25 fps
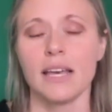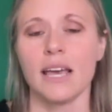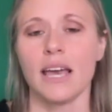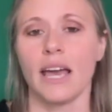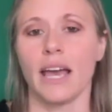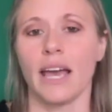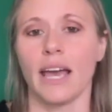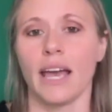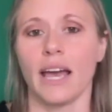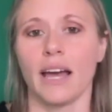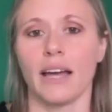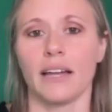
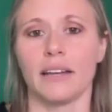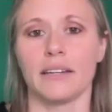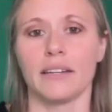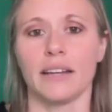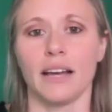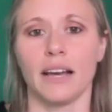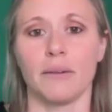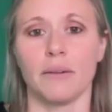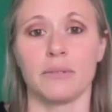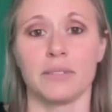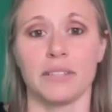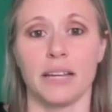And
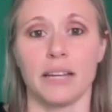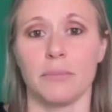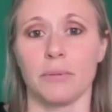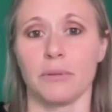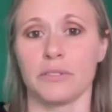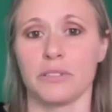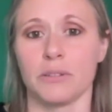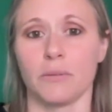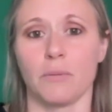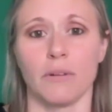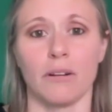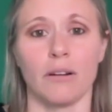I was able
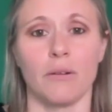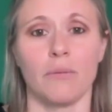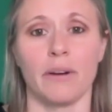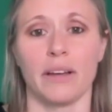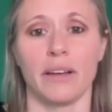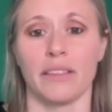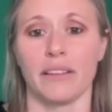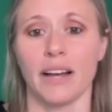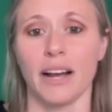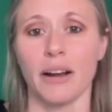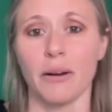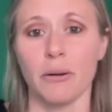to work
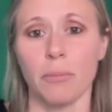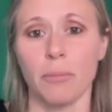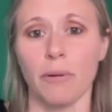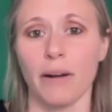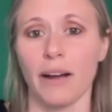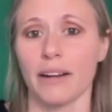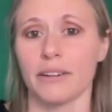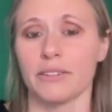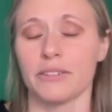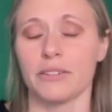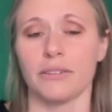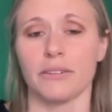with
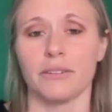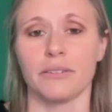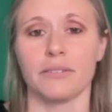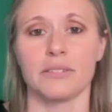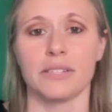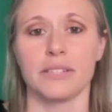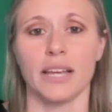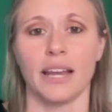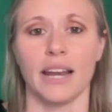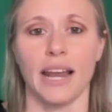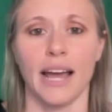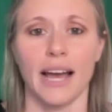chiropractors,
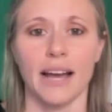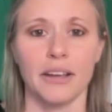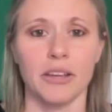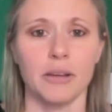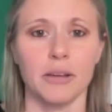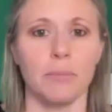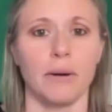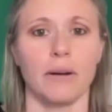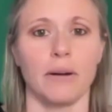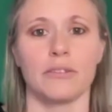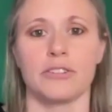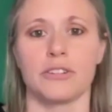an
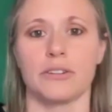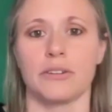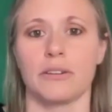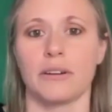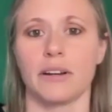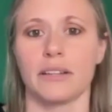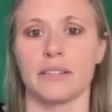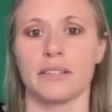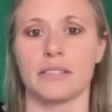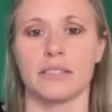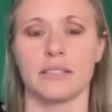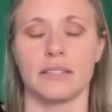
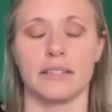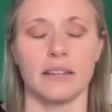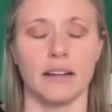acupuncturist,